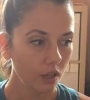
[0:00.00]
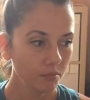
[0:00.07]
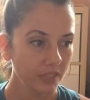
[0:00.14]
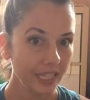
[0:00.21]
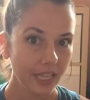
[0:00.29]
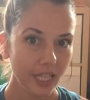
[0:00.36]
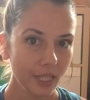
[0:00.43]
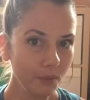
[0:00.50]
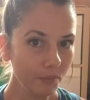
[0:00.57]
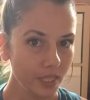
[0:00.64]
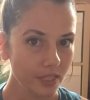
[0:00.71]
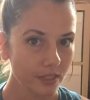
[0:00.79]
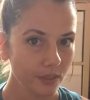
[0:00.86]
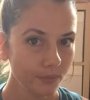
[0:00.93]

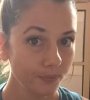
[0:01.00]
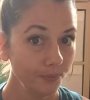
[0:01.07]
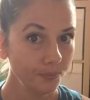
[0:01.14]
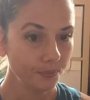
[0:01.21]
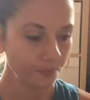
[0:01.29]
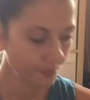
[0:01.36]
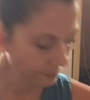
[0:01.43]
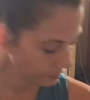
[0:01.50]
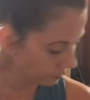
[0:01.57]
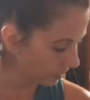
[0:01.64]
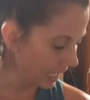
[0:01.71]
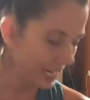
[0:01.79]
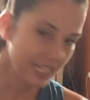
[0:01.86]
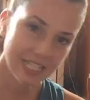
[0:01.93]
enlightenment.
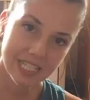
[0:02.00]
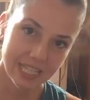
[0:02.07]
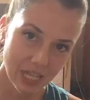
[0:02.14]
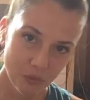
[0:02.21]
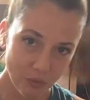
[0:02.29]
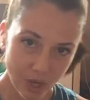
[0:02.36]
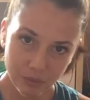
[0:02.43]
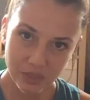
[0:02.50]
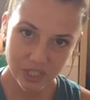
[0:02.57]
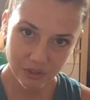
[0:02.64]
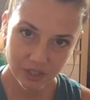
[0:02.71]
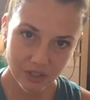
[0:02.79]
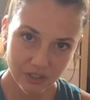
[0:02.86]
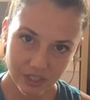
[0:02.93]
And isn't that why we do
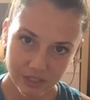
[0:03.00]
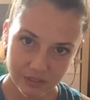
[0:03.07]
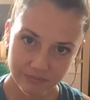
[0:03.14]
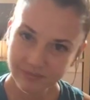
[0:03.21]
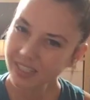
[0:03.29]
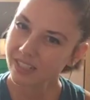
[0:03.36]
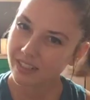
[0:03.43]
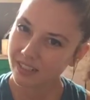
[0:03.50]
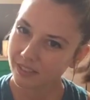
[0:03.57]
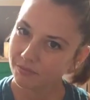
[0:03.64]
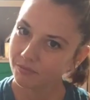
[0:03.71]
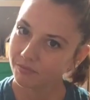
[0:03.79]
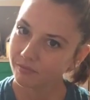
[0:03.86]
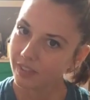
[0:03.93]
yoga? Isn't it?
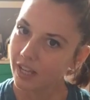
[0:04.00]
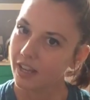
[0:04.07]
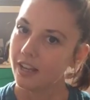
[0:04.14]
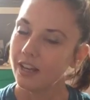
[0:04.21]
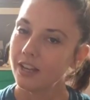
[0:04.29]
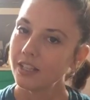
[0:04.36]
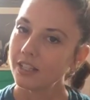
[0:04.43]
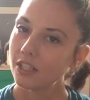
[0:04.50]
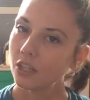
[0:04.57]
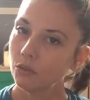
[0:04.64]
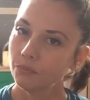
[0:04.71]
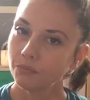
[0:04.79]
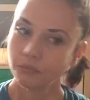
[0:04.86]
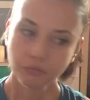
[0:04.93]

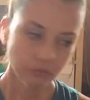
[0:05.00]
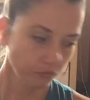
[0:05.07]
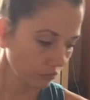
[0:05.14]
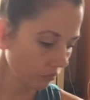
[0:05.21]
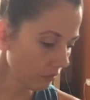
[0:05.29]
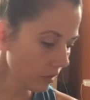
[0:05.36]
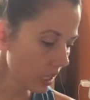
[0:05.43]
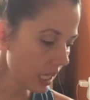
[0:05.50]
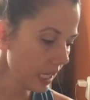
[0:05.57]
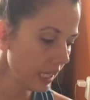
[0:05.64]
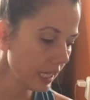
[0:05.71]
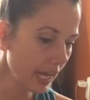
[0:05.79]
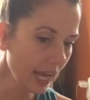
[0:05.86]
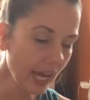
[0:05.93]
So,
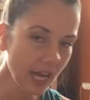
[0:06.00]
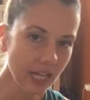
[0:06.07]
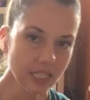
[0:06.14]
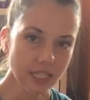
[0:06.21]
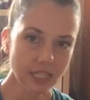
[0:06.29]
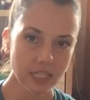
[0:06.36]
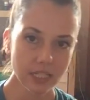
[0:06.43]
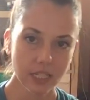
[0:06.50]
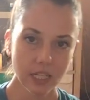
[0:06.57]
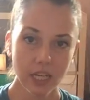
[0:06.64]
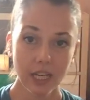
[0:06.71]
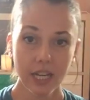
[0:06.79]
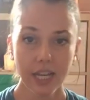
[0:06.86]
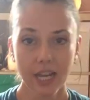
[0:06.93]
it has
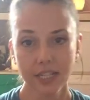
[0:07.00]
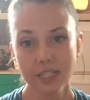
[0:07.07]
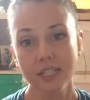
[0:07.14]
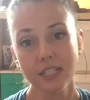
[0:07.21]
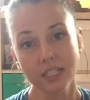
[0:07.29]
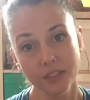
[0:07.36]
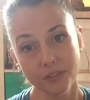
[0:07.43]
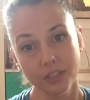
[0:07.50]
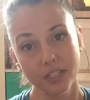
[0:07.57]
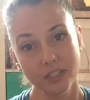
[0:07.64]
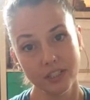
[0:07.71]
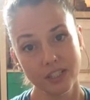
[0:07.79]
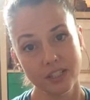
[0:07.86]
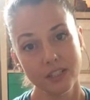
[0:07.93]
a
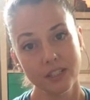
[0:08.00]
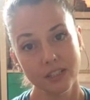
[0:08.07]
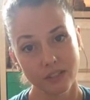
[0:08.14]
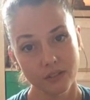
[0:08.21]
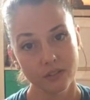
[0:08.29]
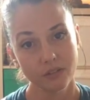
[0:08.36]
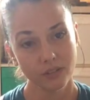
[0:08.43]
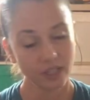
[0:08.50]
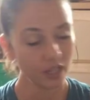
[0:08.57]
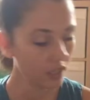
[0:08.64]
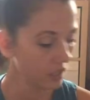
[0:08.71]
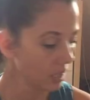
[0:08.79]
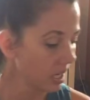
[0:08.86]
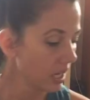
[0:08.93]
significance.
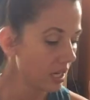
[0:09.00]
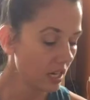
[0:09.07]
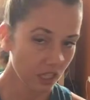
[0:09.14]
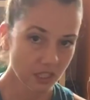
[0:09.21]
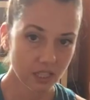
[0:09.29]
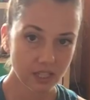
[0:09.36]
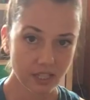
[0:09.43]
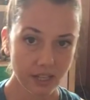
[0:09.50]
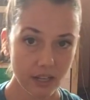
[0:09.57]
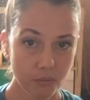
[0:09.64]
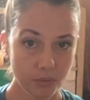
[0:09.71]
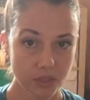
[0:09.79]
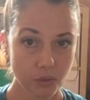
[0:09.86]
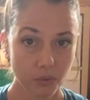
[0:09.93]
Yeah, not just to
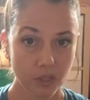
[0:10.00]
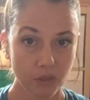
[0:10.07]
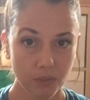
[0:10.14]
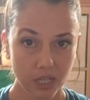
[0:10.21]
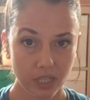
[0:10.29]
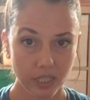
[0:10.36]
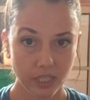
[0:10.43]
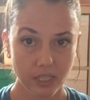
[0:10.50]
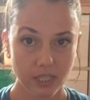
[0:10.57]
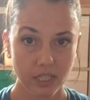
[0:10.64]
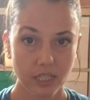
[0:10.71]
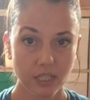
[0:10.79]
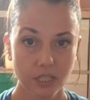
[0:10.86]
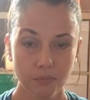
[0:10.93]
help us with our
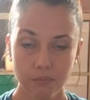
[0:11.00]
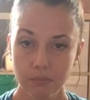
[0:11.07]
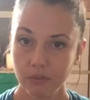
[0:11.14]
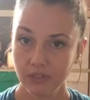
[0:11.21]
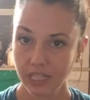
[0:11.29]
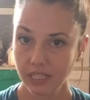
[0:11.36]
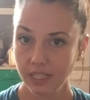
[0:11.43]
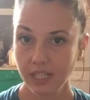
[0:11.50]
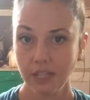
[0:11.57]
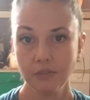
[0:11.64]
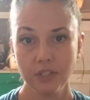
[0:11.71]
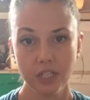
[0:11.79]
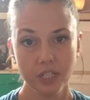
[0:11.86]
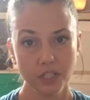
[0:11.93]
bodies and to provide
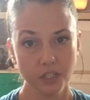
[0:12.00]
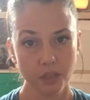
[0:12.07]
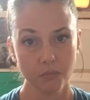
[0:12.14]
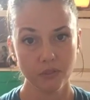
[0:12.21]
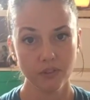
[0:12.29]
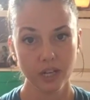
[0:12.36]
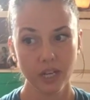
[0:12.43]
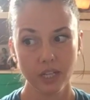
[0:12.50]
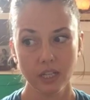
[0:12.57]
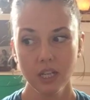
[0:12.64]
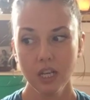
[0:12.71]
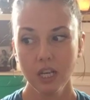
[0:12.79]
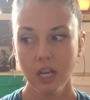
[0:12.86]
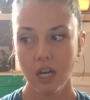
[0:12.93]
safety and to provide
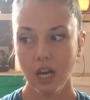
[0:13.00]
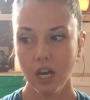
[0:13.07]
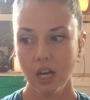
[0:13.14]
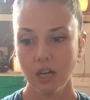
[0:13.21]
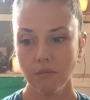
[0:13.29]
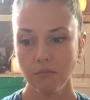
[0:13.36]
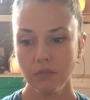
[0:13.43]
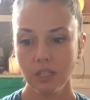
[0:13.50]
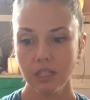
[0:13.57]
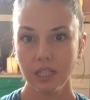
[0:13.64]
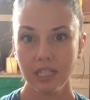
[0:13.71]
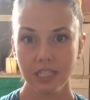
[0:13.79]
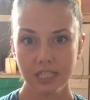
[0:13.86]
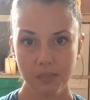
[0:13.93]

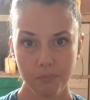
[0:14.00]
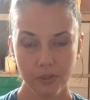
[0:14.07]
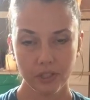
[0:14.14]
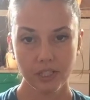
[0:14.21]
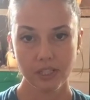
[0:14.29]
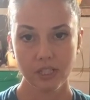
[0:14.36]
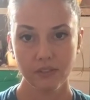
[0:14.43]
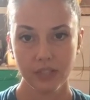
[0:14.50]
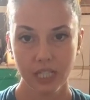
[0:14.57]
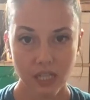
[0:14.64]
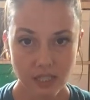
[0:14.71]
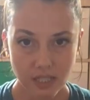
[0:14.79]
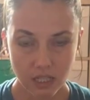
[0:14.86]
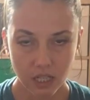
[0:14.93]
the experience of the
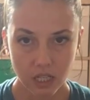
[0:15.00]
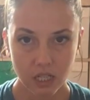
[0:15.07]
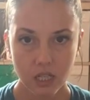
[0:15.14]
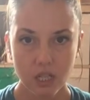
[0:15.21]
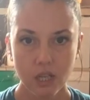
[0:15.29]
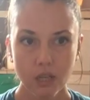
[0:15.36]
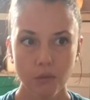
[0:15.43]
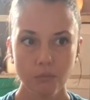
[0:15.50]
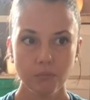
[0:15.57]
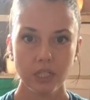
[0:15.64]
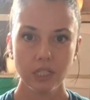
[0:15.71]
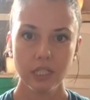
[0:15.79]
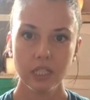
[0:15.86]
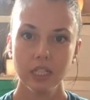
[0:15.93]
asana,
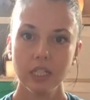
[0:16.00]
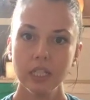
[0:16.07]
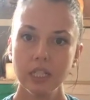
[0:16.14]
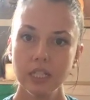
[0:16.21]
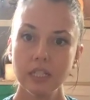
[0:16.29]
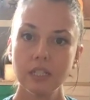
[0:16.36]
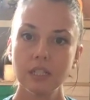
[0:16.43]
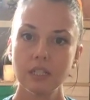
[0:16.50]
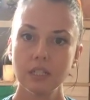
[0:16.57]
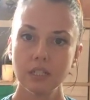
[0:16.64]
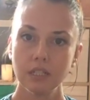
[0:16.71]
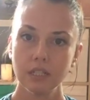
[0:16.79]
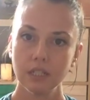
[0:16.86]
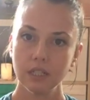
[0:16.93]
but it is
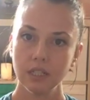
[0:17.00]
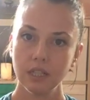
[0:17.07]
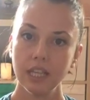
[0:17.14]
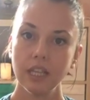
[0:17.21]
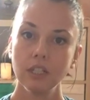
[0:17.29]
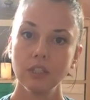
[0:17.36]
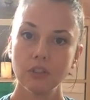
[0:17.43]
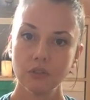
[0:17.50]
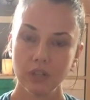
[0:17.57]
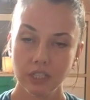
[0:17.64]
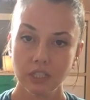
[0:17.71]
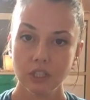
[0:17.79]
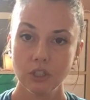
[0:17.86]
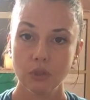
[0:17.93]
then
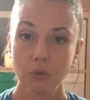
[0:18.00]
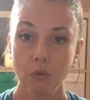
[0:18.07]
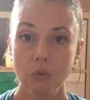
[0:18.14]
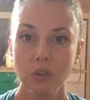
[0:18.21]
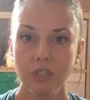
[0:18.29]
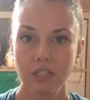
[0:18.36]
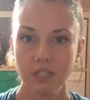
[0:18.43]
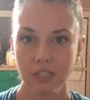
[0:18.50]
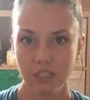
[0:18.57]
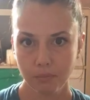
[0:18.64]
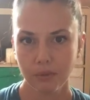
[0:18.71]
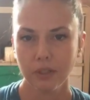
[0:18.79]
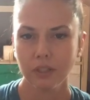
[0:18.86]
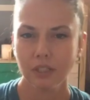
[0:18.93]
directed towards the
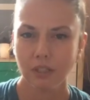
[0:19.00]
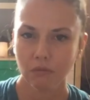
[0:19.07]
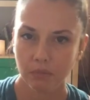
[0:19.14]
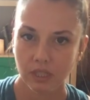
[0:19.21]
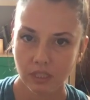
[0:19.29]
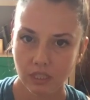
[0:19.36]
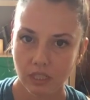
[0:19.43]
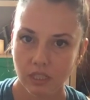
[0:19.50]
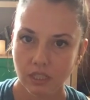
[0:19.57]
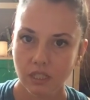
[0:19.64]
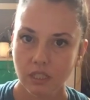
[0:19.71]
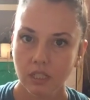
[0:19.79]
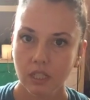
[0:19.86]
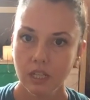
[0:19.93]
experience of
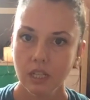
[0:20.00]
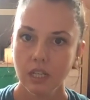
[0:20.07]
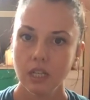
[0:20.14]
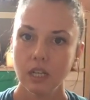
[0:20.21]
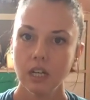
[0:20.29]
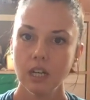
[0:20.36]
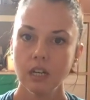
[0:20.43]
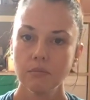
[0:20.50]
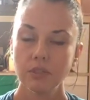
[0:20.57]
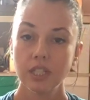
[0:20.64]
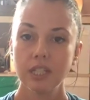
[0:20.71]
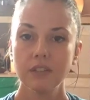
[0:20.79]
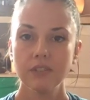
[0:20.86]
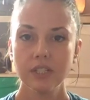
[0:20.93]
bandhas to
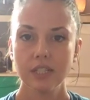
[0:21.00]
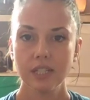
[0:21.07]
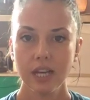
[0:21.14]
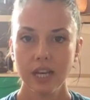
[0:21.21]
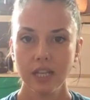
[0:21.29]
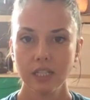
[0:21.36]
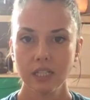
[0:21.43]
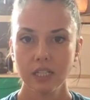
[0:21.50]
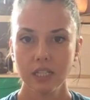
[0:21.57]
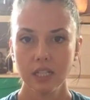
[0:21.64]
give us that